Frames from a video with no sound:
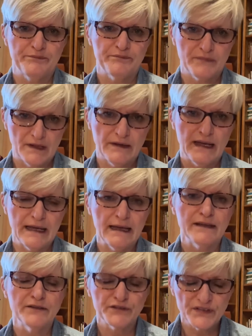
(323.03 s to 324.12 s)
okay
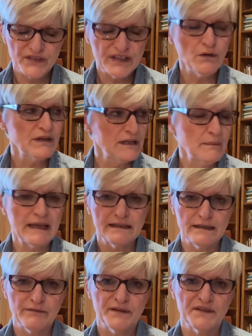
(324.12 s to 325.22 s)
you're still going to make a
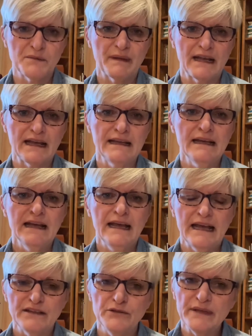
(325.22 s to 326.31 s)
difference but i
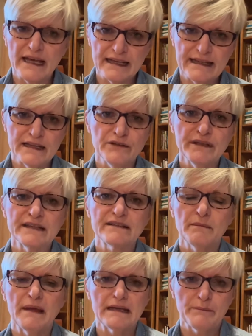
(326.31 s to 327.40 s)
and you again you get to
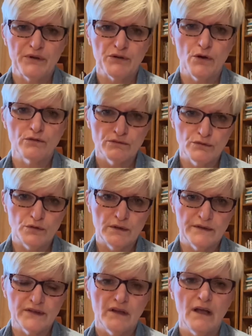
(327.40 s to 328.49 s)
make up your own
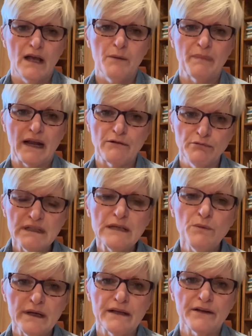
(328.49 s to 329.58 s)
rules but i really
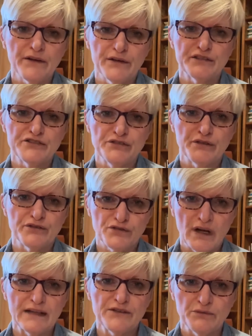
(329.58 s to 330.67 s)
want to encourage you to
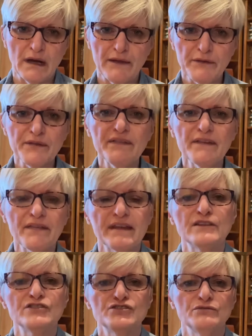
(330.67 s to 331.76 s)
try to other than the
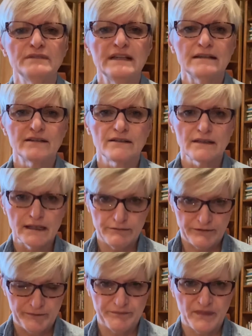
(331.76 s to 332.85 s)
things you need to
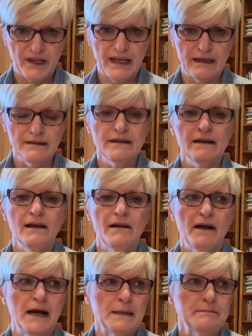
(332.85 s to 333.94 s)
live okay
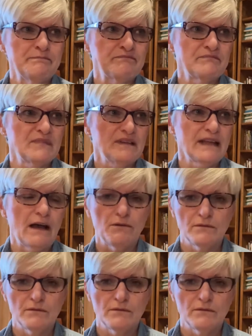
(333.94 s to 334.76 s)
um, now